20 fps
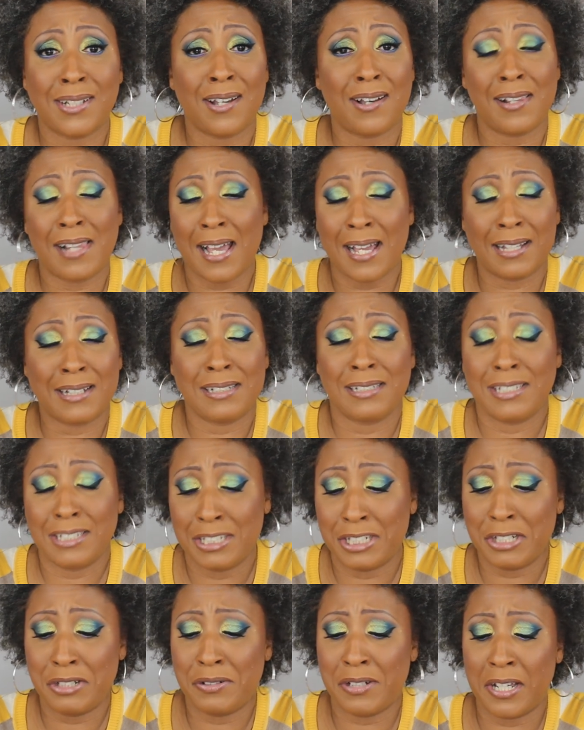y'all. I
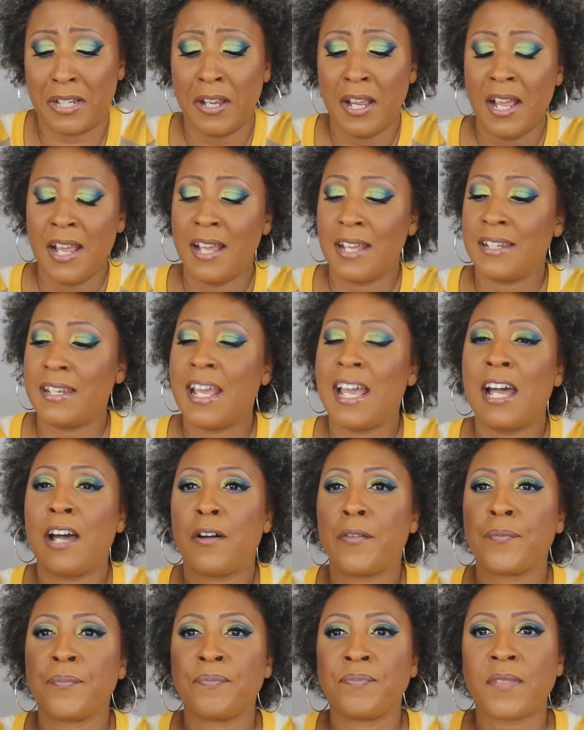couldn't do it.
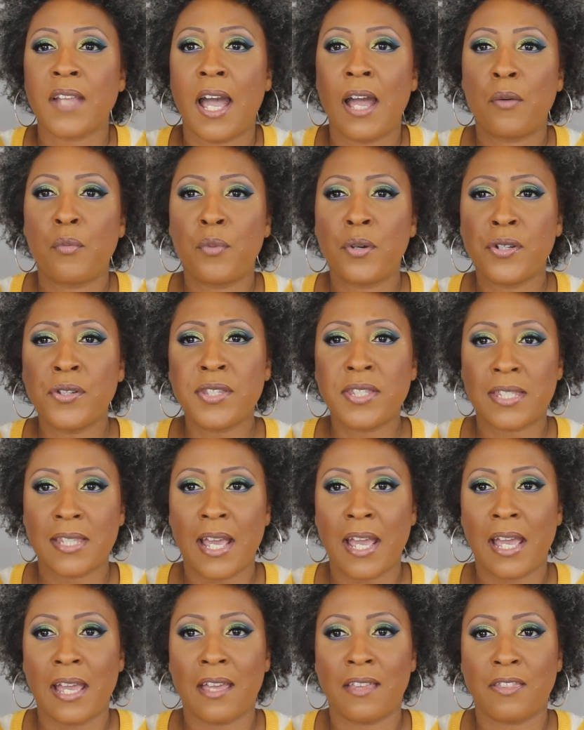Now, I will
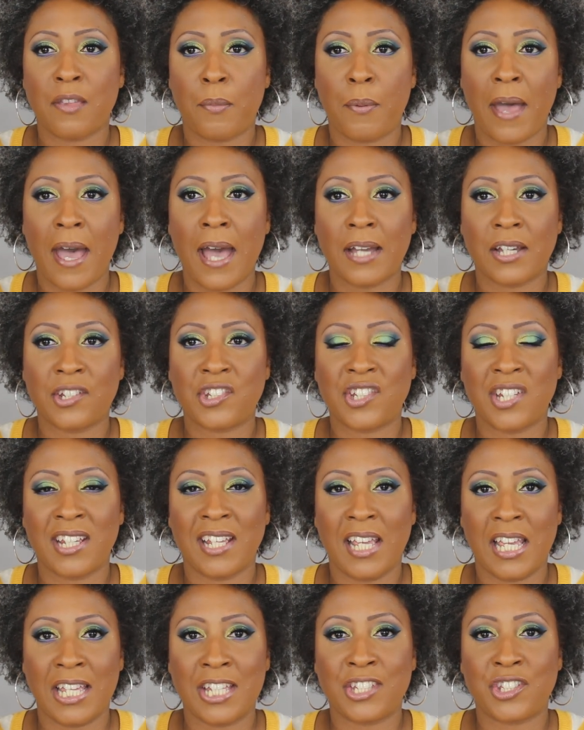say the
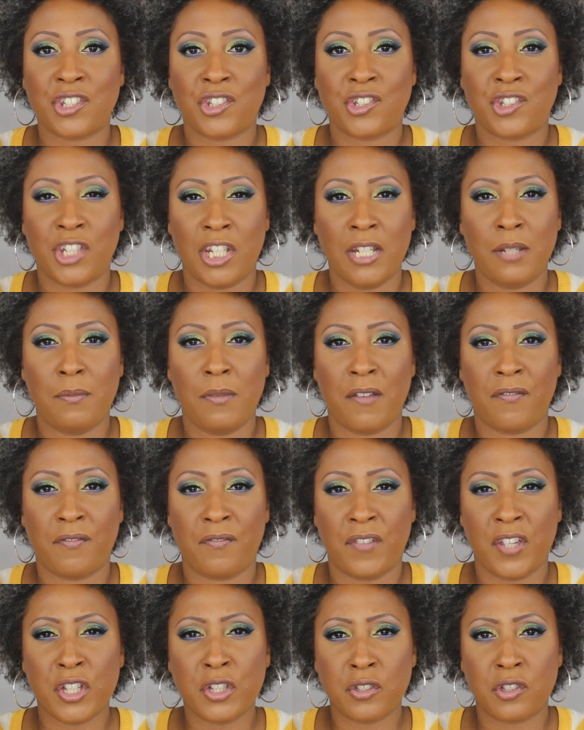packaging is cheap. It
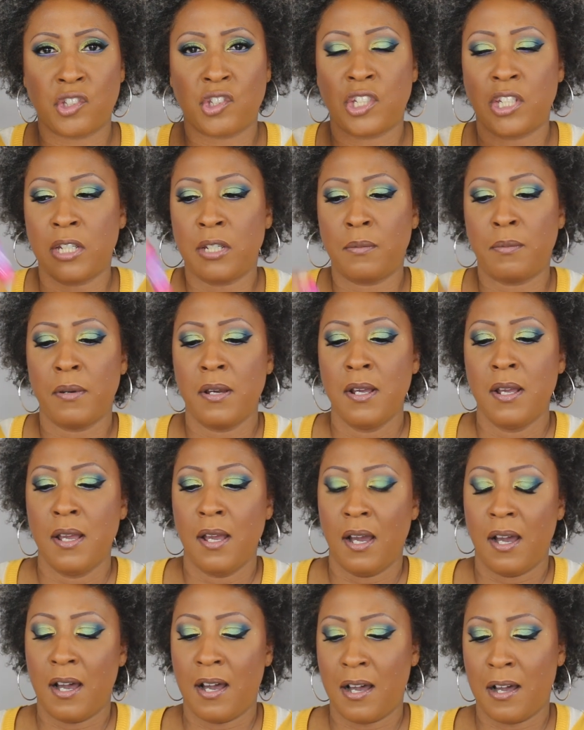feels cheap.
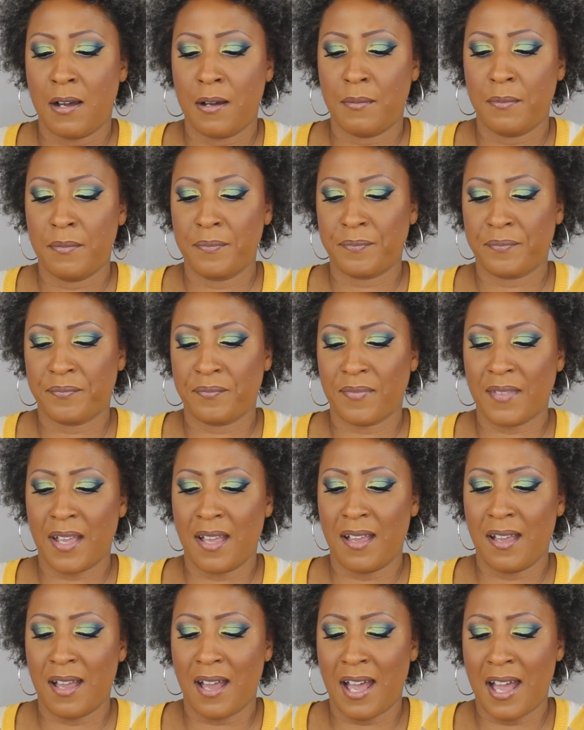Um,
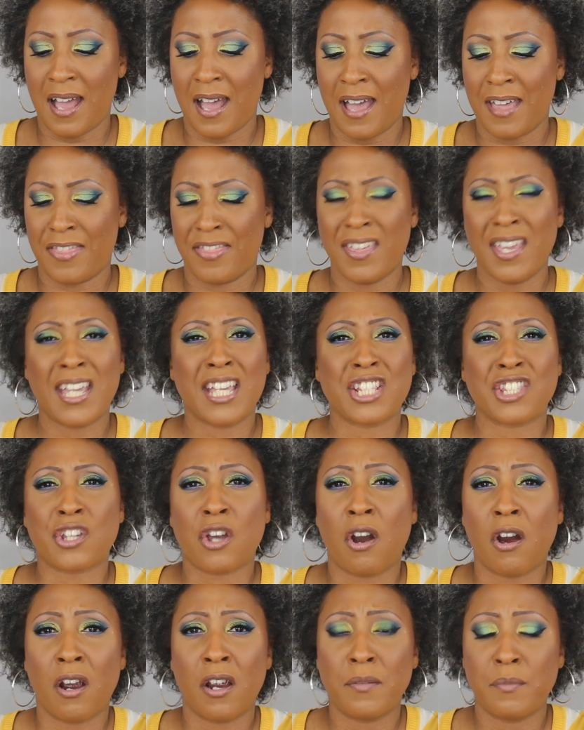I think it's
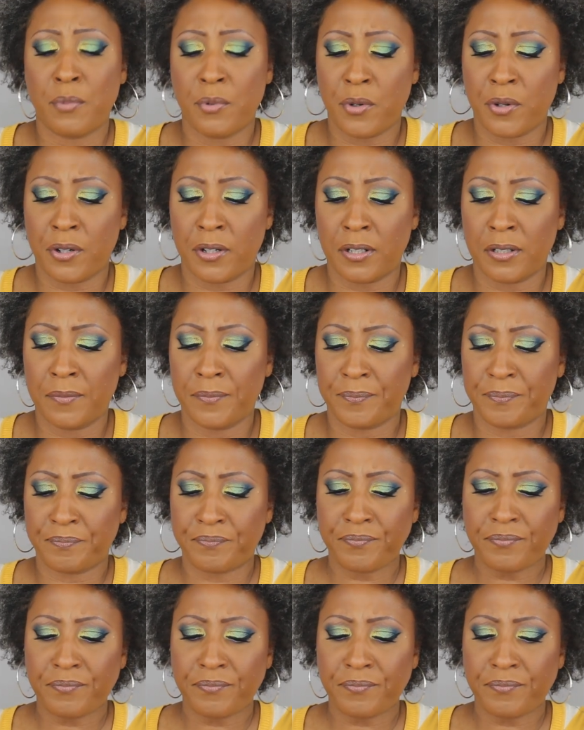cardboard.